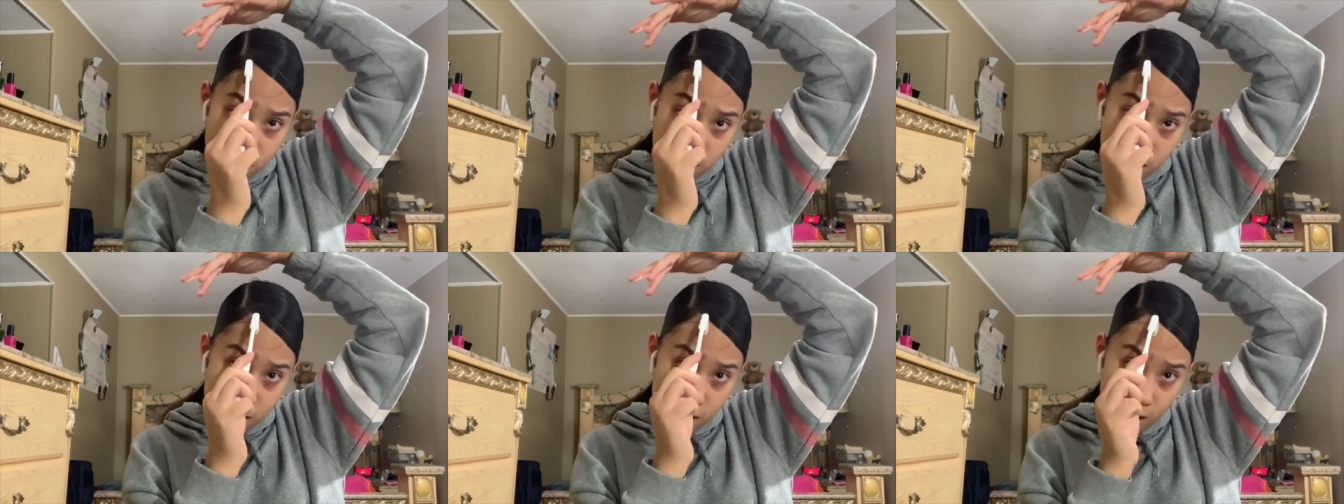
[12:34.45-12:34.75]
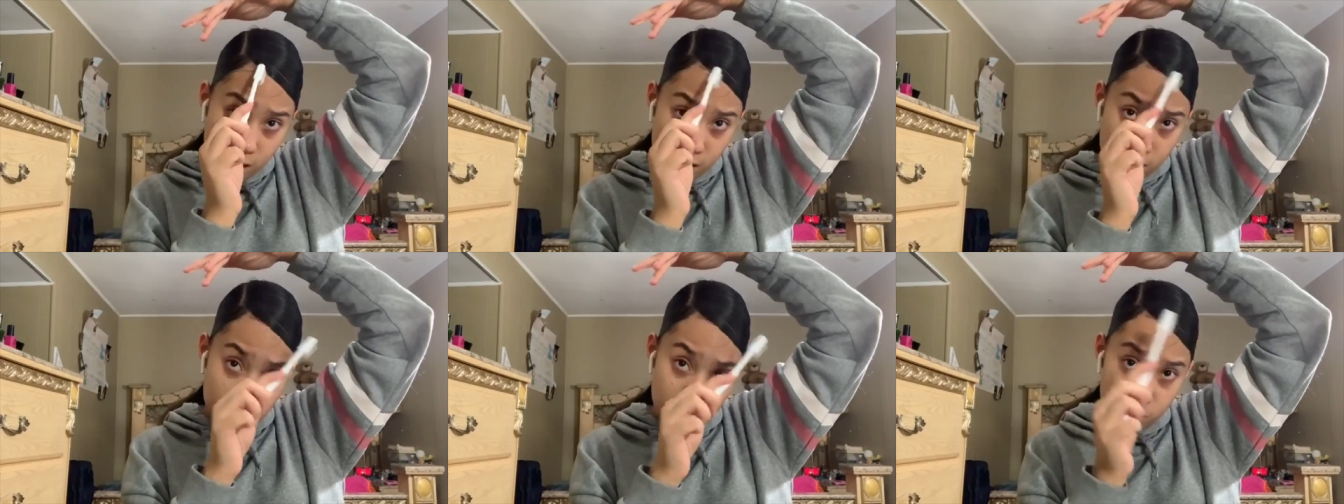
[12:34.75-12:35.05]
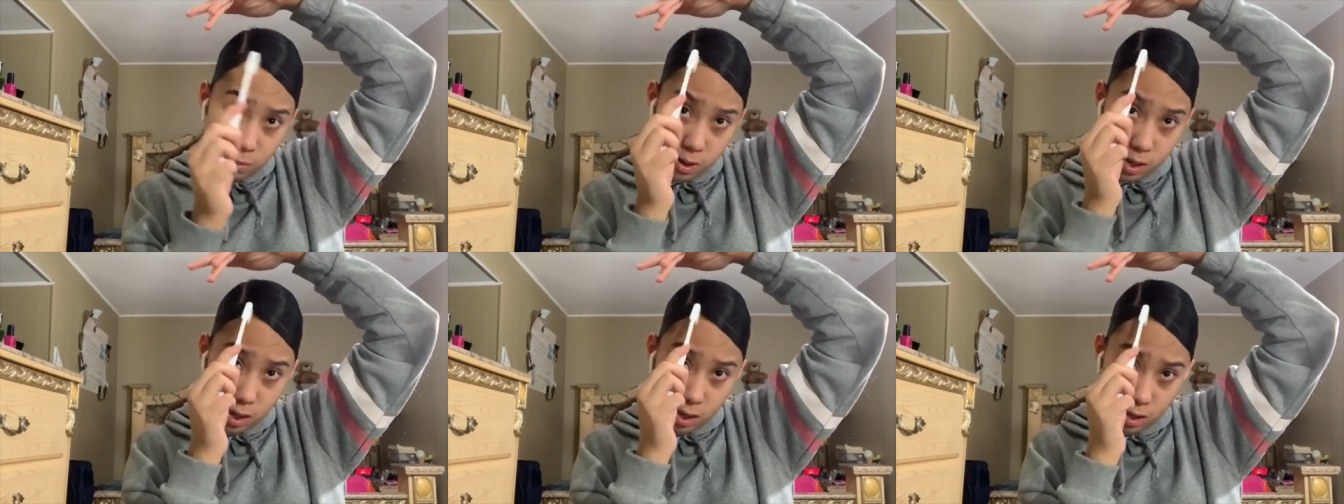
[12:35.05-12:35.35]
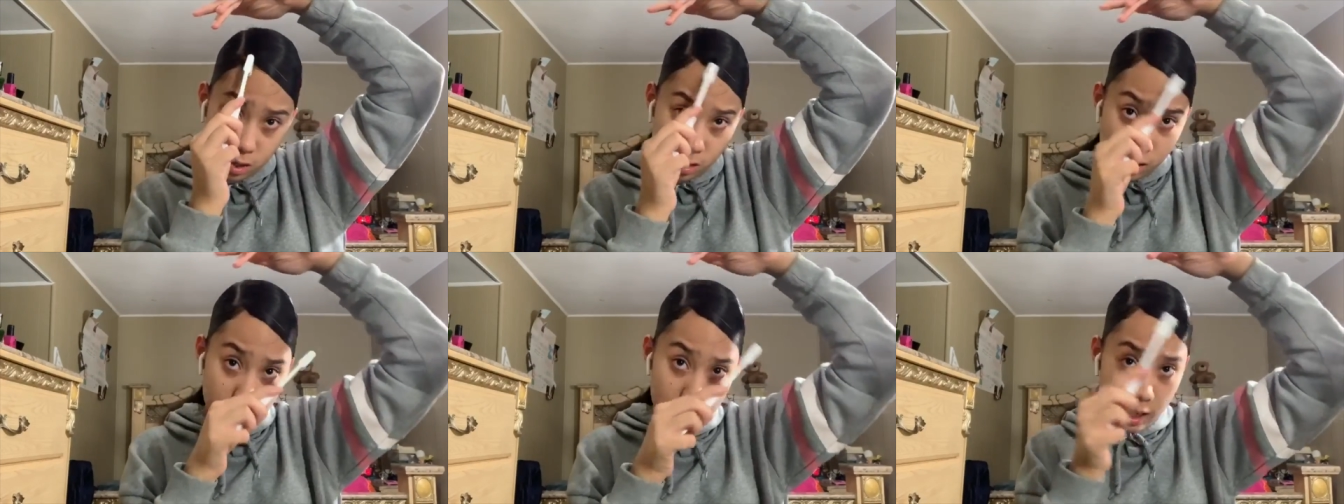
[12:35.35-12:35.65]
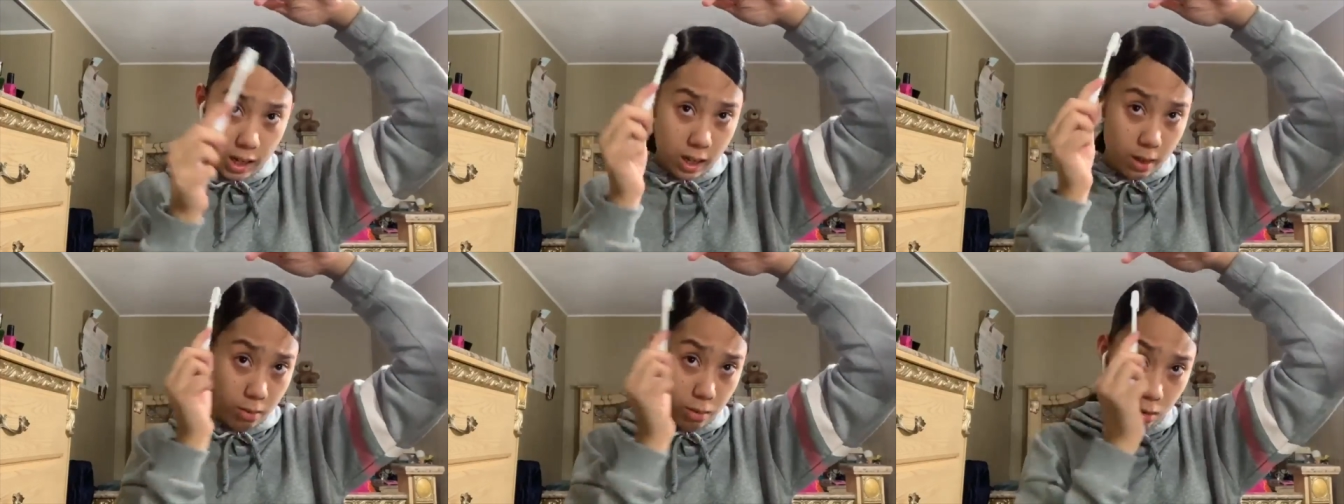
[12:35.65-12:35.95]
Now this piece looks
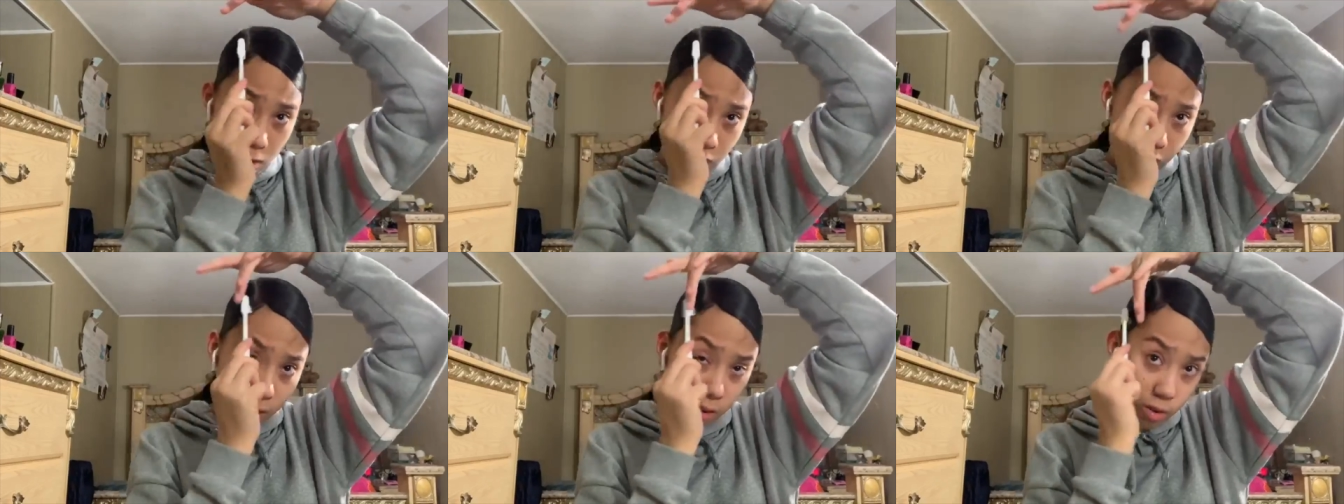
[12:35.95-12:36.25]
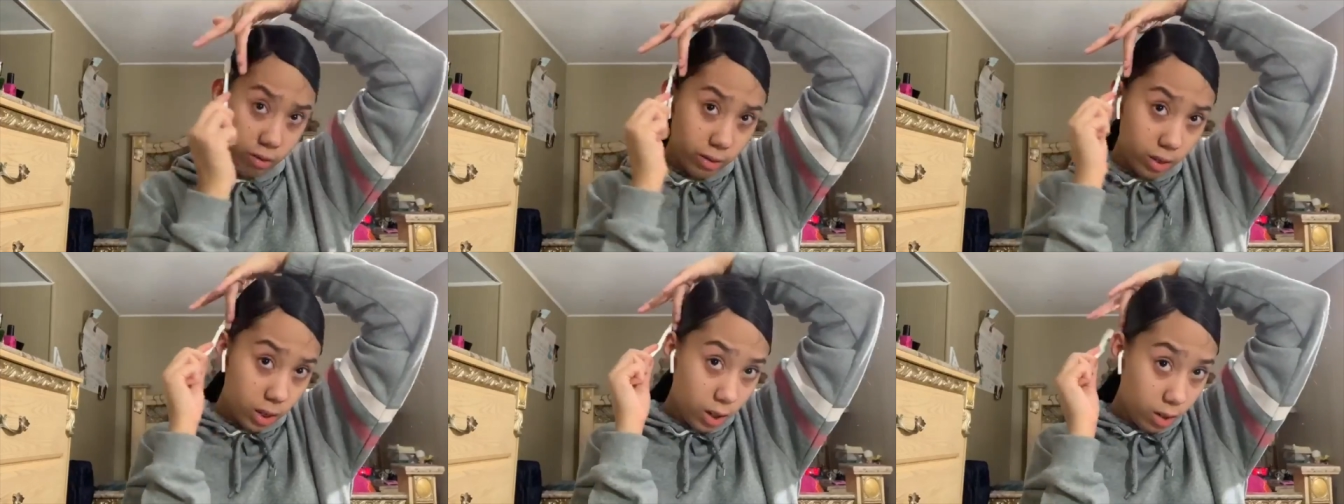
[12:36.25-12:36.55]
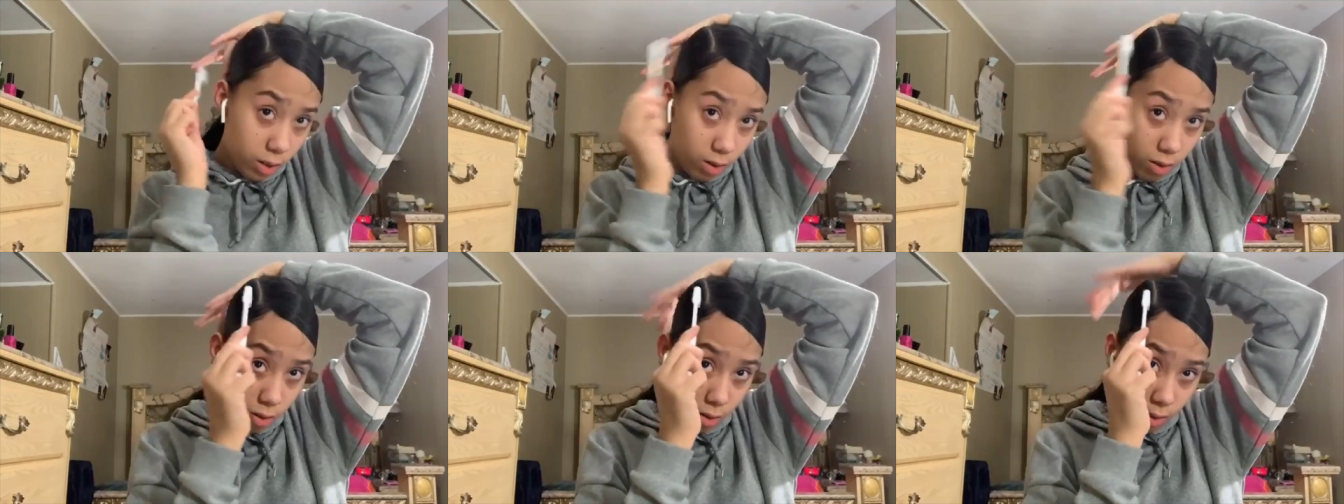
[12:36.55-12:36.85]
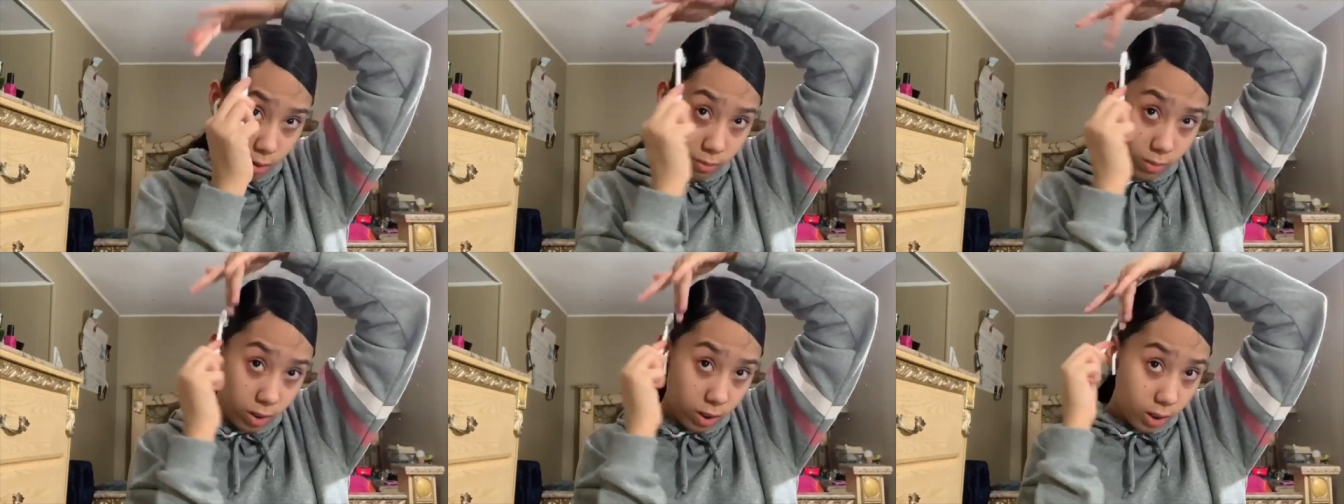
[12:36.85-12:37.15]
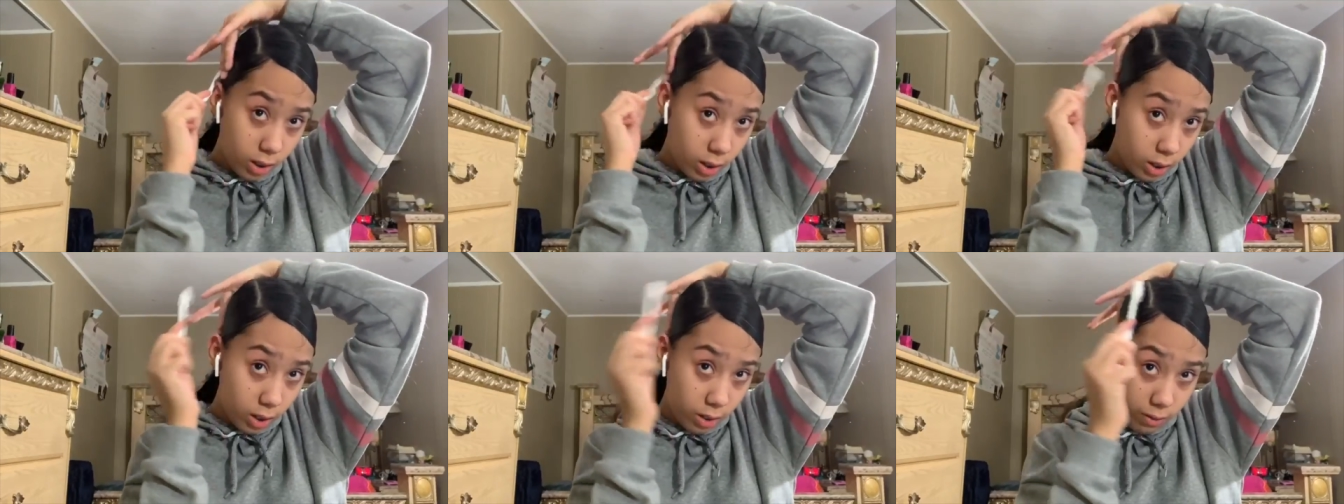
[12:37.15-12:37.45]
like it belongs over there, so I'm just
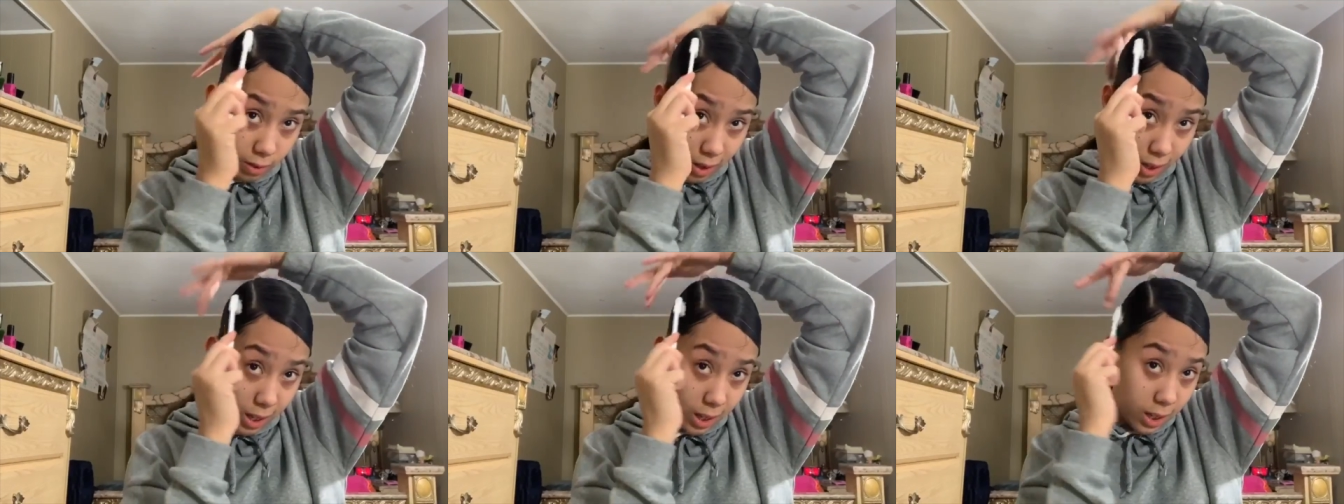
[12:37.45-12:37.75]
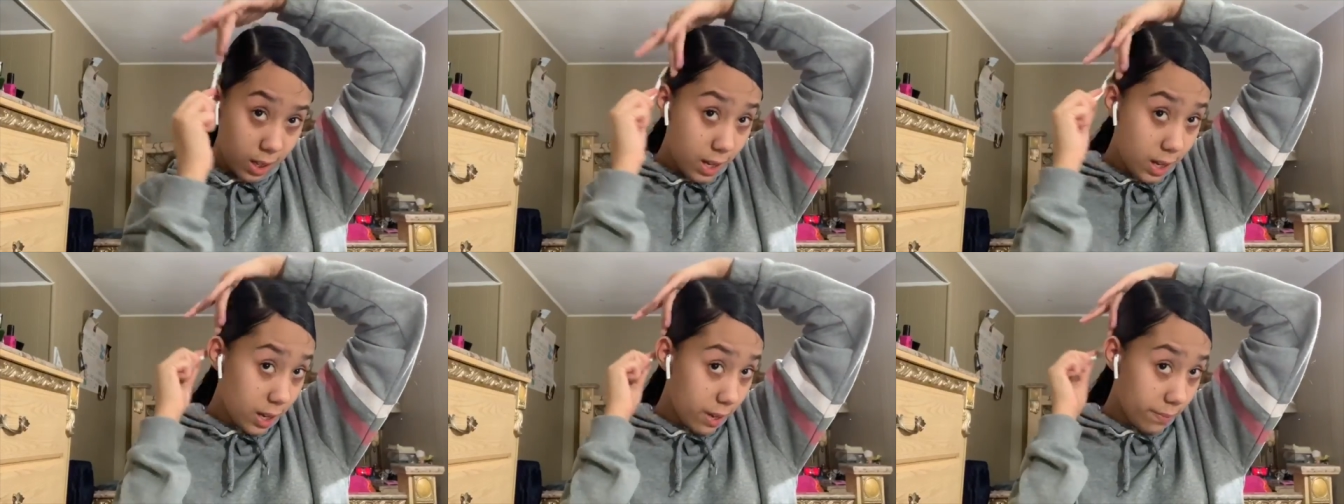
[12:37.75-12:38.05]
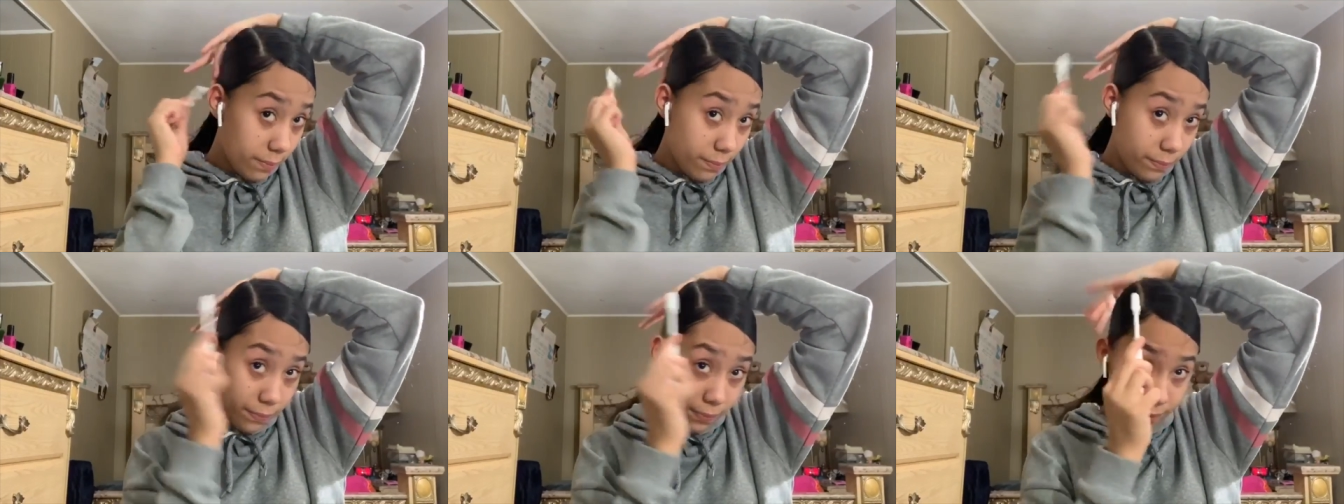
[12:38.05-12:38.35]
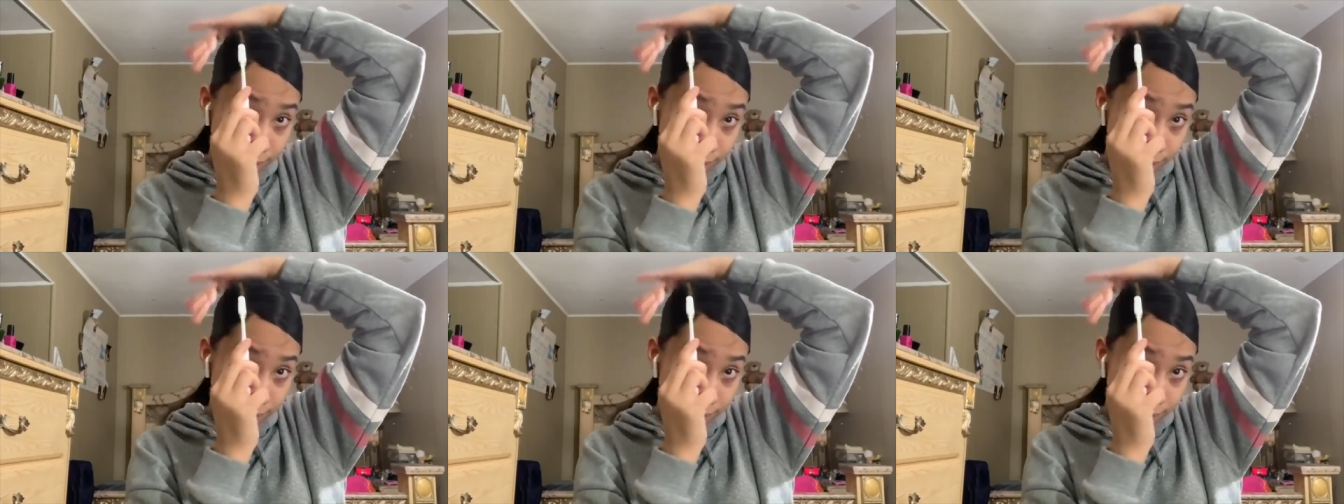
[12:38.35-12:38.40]
gonna leave it like that.